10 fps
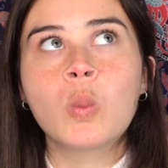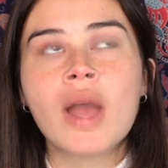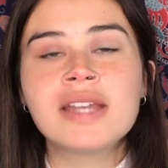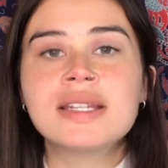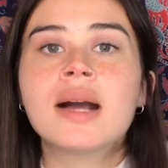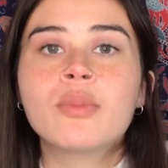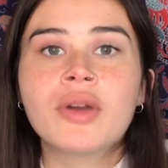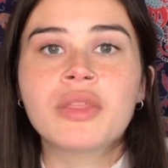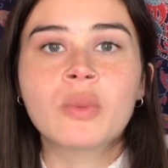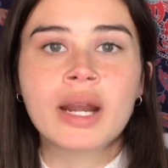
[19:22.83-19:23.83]
ended up
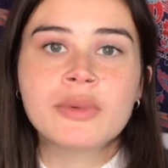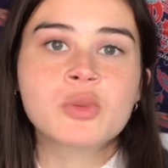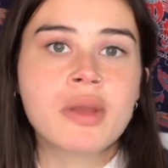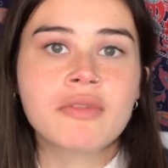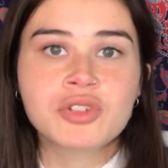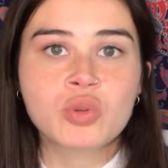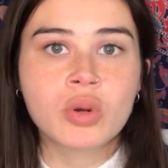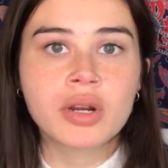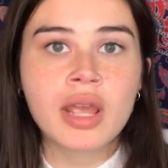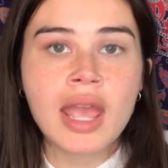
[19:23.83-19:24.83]
with when I was weight
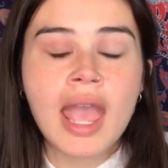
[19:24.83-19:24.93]
restored.